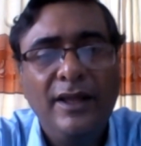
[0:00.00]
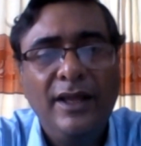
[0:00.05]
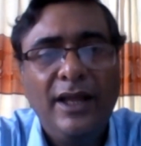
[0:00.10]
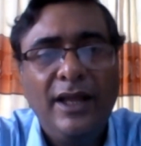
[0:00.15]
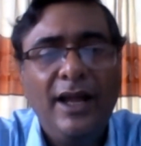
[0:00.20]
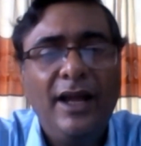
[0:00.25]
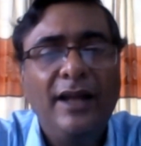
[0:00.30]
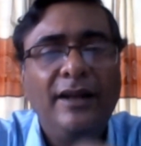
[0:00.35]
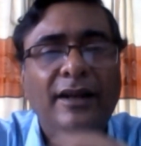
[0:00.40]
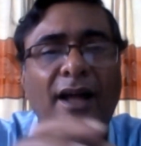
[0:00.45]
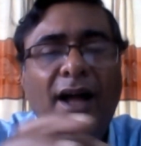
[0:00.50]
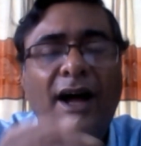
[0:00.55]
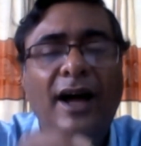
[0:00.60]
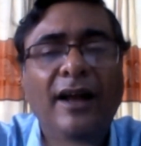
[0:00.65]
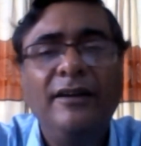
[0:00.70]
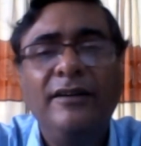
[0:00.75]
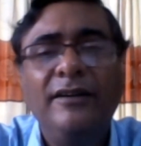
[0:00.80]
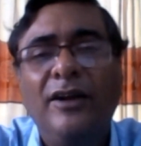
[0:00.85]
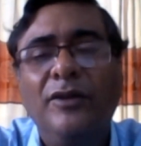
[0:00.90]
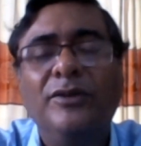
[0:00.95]
And
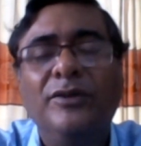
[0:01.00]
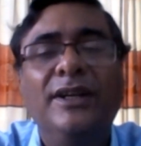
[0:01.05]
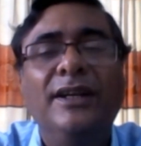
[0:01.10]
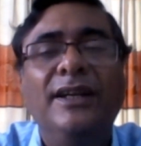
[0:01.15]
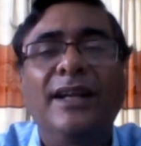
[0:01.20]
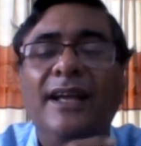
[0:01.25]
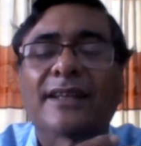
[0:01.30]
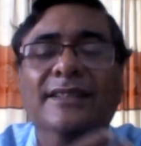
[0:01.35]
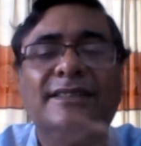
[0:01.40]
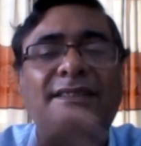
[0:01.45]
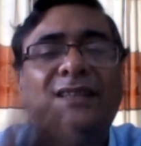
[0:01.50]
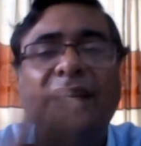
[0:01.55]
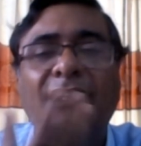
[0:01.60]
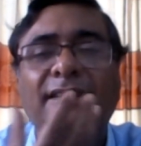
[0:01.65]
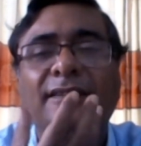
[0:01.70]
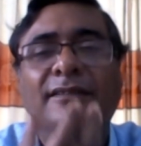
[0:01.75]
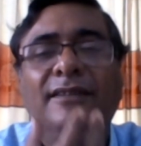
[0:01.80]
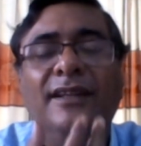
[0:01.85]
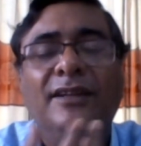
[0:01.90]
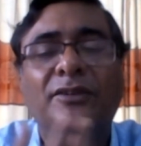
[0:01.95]
unrounded, I
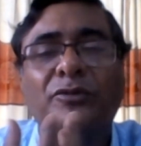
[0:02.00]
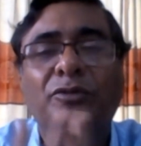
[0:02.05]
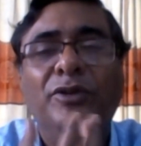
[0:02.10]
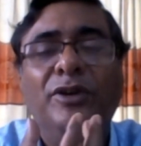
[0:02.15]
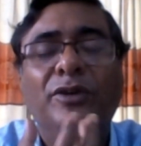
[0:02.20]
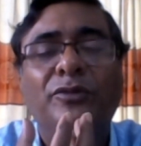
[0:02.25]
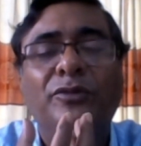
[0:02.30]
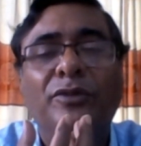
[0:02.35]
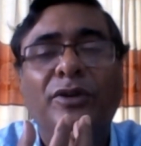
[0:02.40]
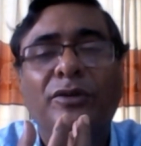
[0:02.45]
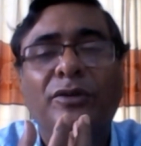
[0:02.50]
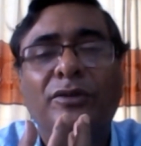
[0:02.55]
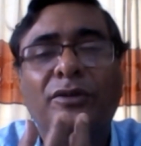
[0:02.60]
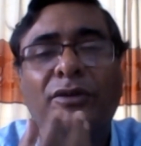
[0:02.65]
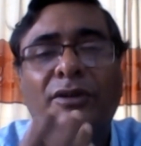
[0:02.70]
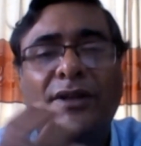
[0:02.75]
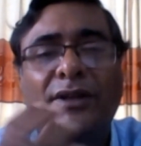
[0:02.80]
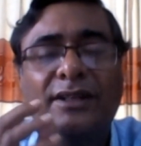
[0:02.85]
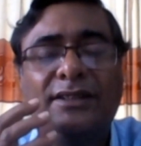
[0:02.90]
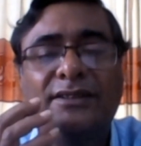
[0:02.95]
say that
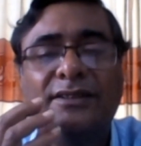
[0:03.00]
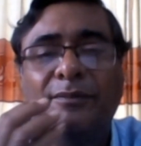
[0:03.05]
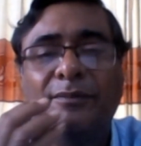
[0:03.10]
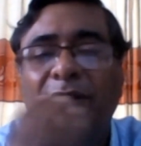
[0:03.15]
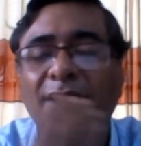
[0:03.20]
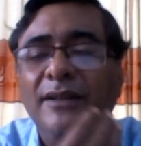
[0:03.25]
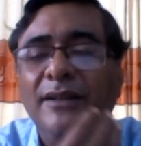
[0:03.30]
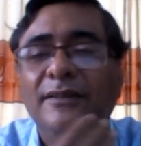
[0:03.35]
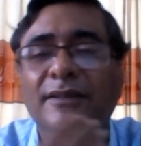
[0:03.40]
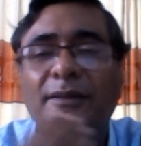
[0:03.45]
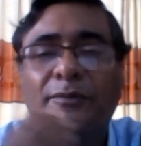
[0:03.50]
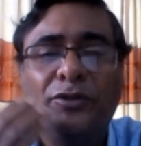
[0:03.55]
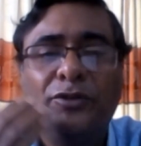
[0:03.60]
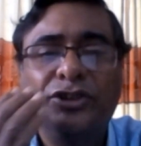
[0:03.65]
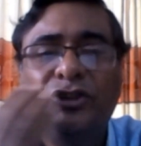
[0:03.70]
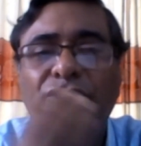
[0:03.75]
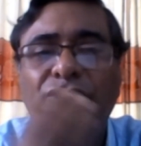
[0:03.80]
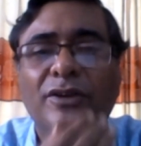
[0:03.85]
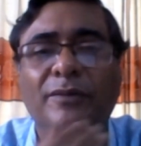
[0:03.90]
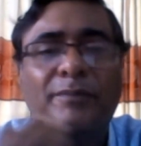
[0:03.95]
it's the
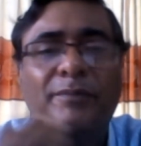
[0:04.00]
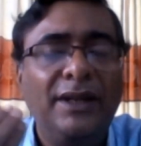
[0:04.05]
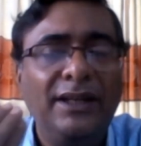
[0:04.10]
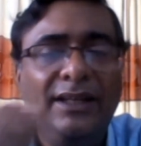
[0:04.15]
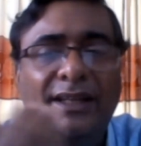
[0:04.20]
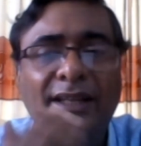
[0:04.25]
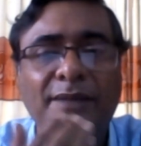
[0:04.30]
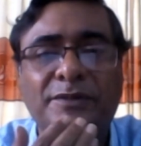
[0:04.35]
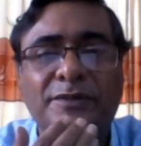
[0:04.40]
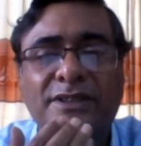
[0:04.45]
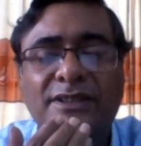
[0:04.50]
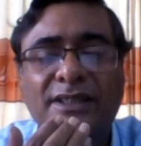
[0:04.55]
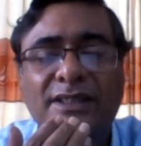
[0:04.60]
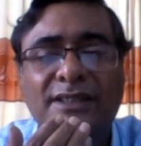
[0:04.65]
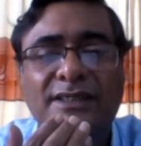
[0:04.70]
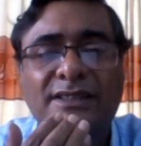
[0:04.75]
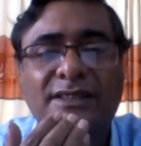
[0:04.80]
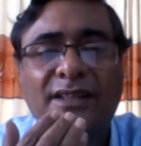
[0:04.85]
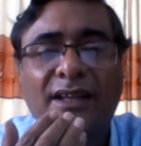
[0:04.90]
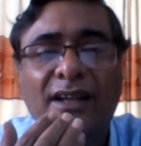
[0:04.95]
position of my lips
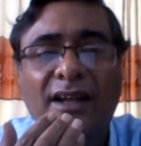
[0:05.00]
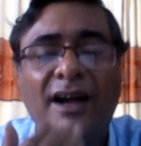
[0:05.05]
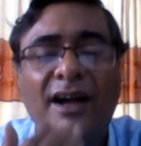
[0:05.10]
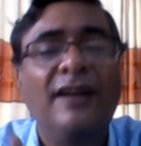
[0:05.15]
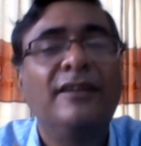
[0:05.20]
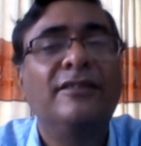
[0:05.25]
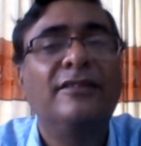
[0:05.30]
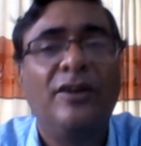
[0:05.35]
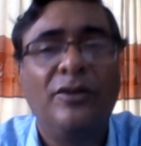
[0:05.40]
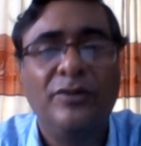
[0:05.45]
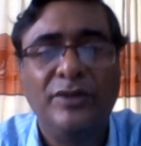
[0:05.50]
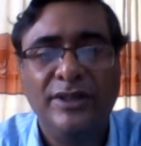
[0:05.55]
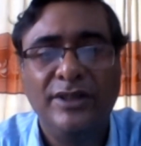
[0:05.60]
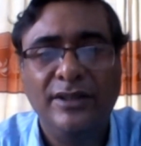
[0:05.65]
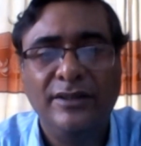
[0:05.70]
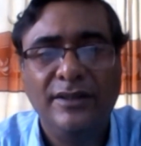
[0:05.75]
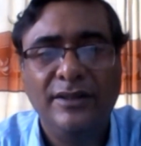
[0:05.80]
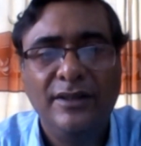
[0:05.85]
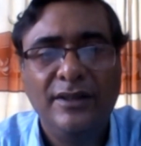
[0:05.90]
is unrounded.